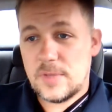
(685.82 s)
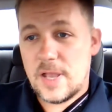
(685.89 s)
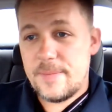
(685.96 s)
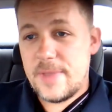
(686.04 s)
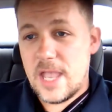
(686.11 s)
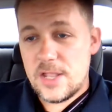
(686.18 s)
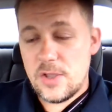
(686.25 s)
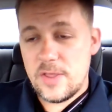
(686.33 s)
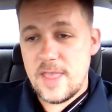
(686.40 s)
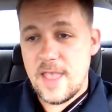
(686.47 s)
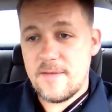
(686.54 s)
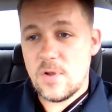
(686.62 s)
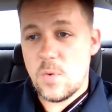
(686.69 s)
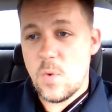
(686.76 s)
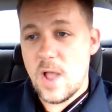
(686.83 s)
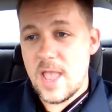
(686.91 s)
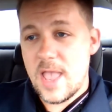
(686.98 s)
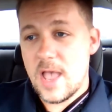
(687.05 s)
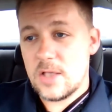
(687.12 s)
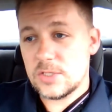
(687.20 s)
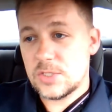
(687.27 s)
I mean, I know they have a
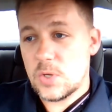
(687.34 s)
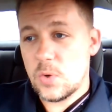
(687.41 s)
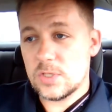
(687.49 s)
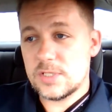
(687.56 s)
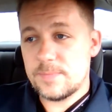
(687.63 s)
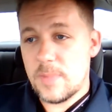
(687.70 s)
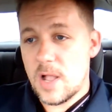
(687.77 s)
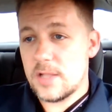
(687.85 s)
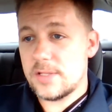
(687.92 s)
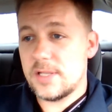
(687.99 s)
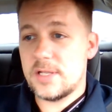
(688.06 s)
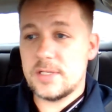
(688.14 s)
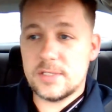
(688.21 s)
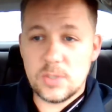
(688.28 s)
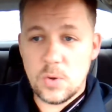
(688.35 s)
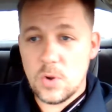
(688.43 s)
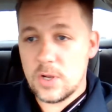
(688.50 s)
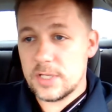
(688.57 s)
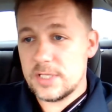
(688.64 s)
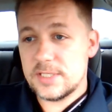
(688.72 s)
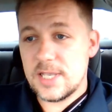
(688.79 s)
White House correspondence
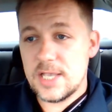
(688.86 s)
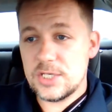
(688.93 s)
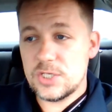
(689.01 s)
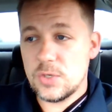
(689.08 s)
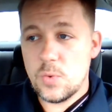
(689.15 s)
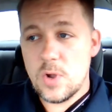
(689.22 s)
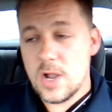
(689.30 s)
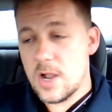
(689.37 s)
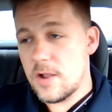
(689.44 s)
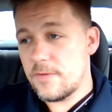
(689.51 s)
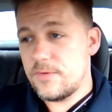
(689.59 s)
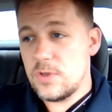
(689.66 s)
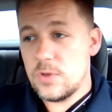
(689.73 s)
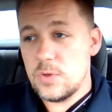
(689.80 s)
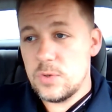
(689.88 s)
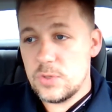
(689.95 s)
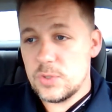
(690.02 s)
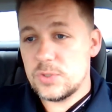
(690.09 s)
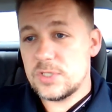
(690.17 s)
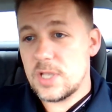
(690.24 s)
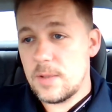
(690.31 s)
organization where if you
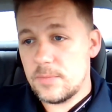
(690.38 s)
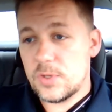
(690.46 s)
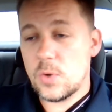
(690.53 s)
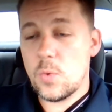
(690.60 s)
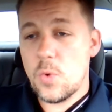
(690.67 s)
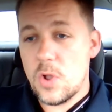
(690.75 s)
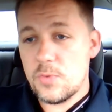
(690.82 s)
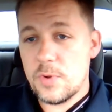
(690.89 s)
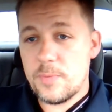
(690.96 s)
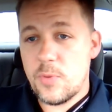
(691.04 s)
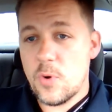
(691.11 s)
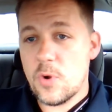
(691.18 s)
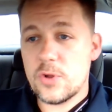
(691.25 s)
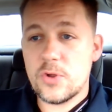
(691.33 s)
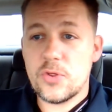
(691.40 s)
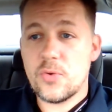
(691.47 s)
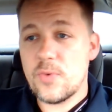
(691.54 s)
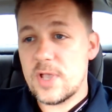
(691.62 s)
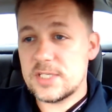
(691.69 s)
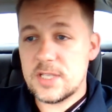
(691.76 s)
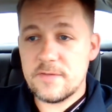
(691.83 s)
do something to one reporter, the
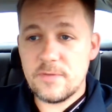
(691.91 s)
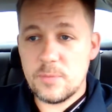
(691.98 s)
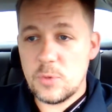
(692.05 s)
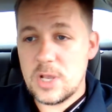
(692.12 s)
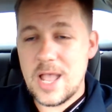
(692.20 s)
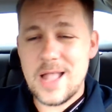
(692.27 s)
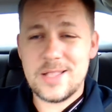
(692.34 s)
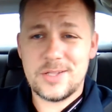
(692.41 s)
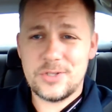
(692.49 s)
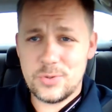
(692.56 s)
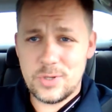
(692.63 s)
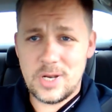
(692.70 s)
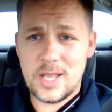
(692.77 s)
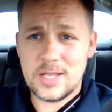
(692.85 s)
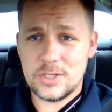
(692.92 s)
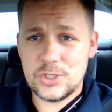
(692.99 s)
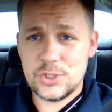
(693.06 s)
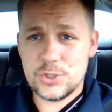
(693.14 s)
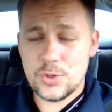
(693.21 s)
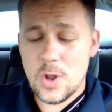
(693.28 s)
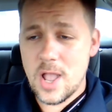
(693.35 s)
rest of them will kind of do it like a
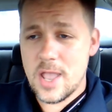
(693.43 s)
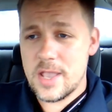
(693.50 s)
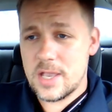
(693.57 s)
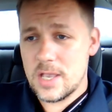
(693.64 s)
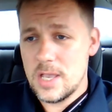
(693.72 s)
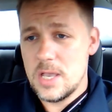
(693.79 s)
strike.